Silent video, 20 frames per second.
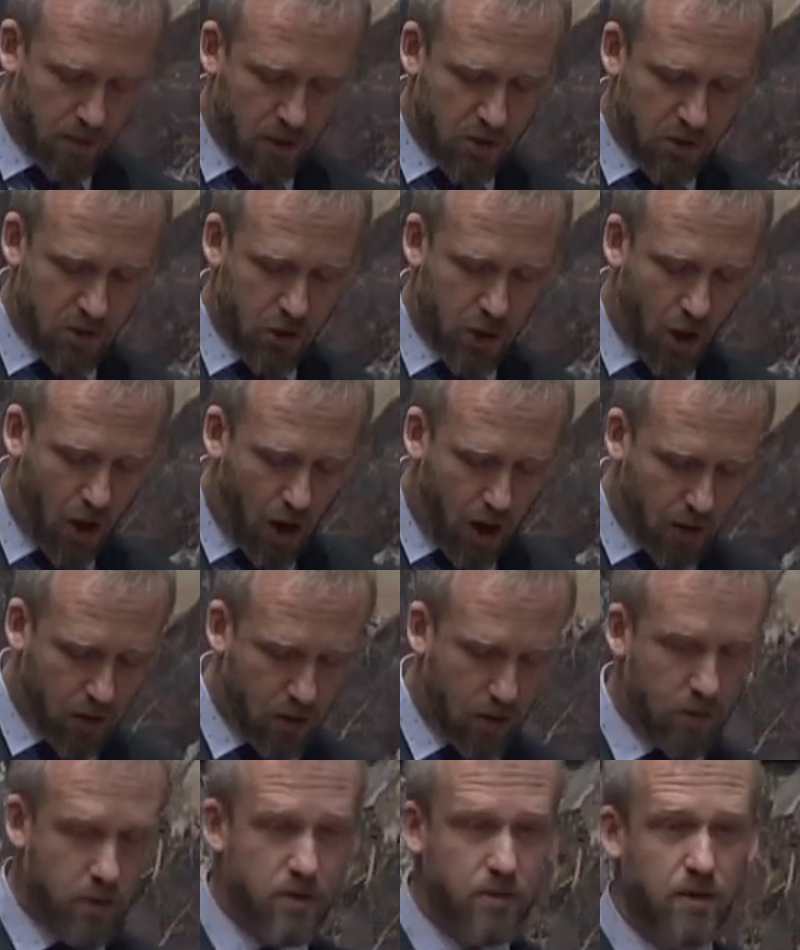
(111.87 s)

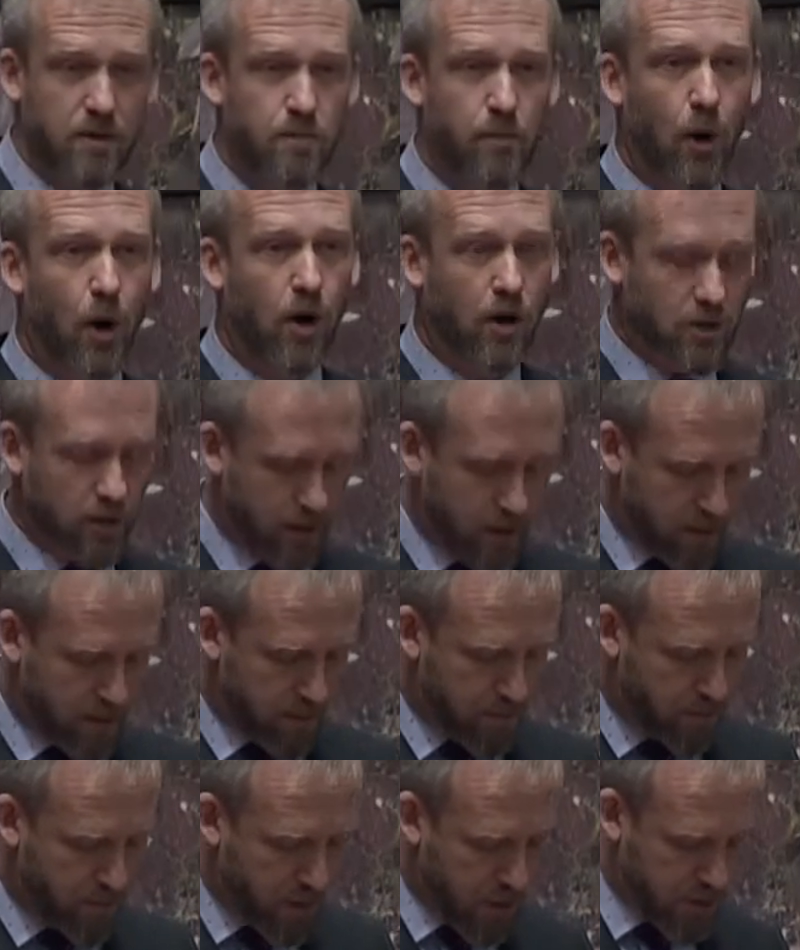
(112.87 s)
Chicago has embarked on an
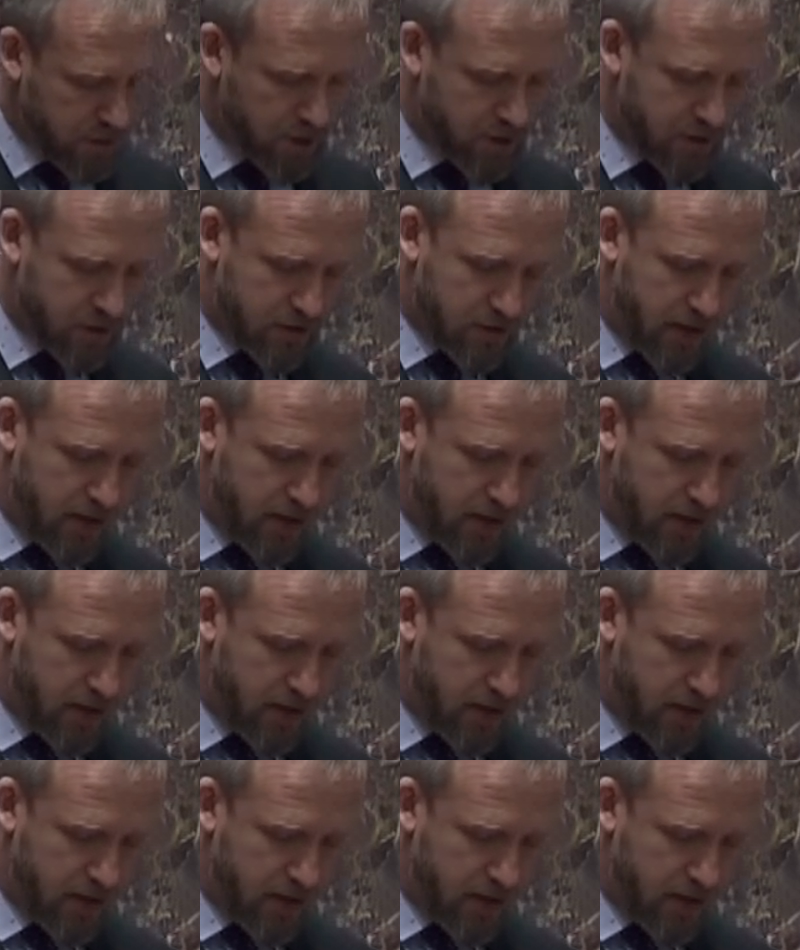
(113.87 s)
ambitious